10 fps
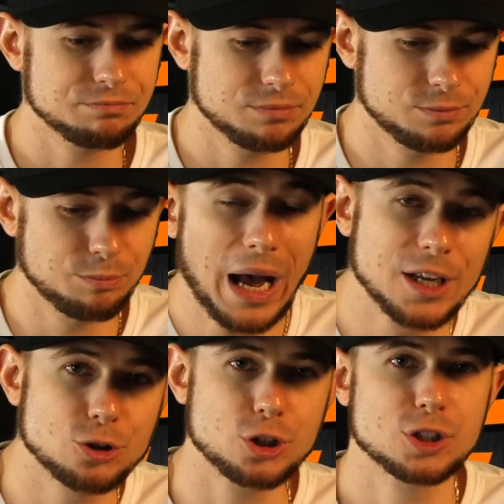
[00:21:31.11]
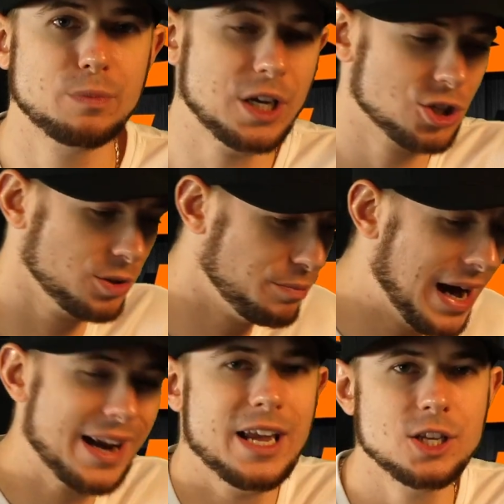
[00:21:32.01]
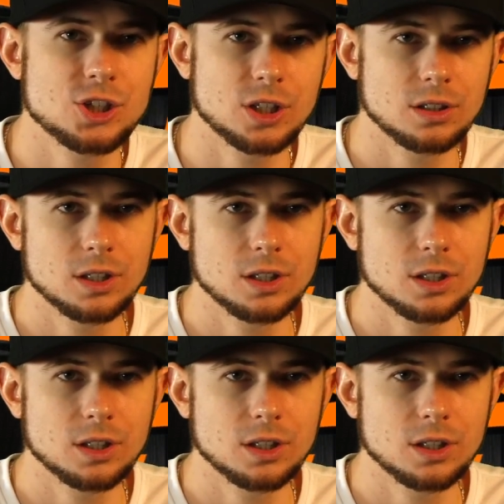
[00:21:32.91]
bad transmission, bad engine,